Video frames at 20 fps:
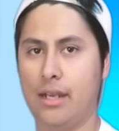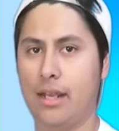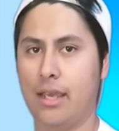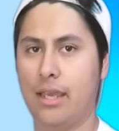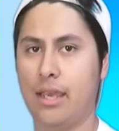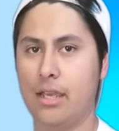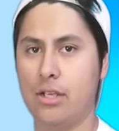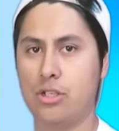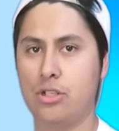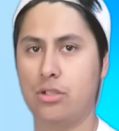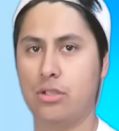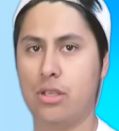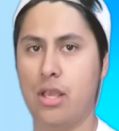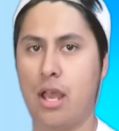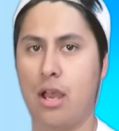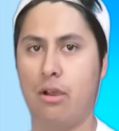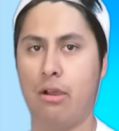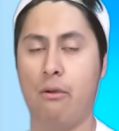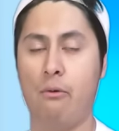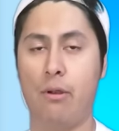and I can't choose
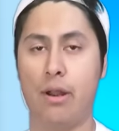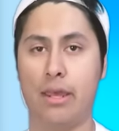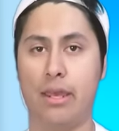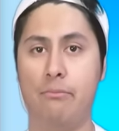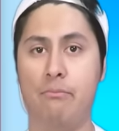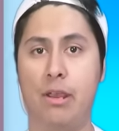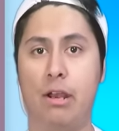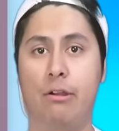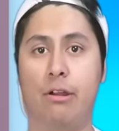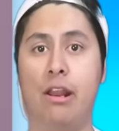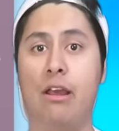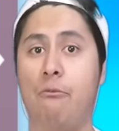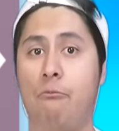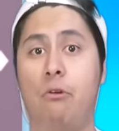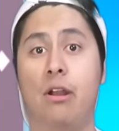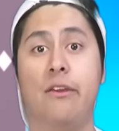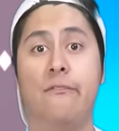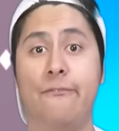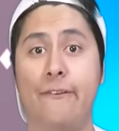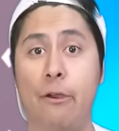how I want to get married.
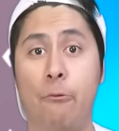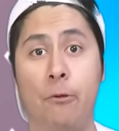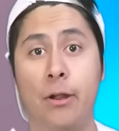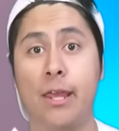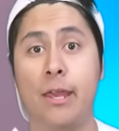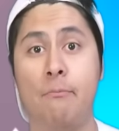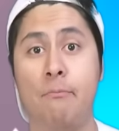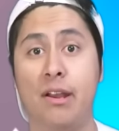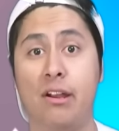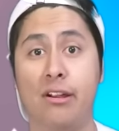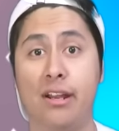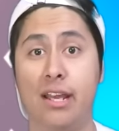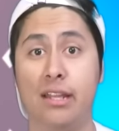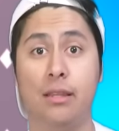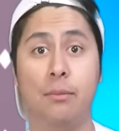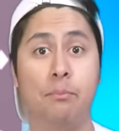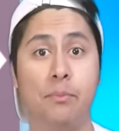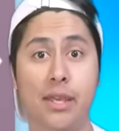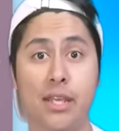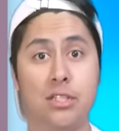What if I want to get married
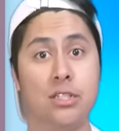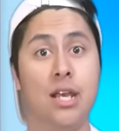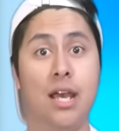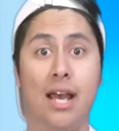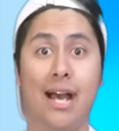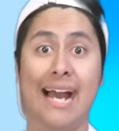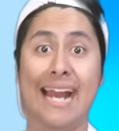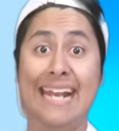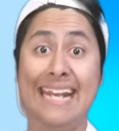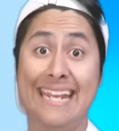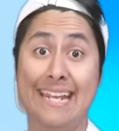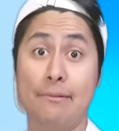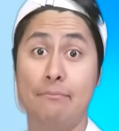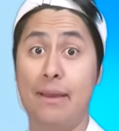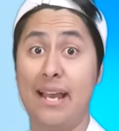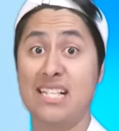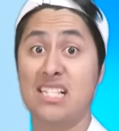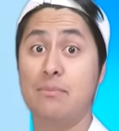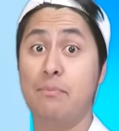at the beach? I need my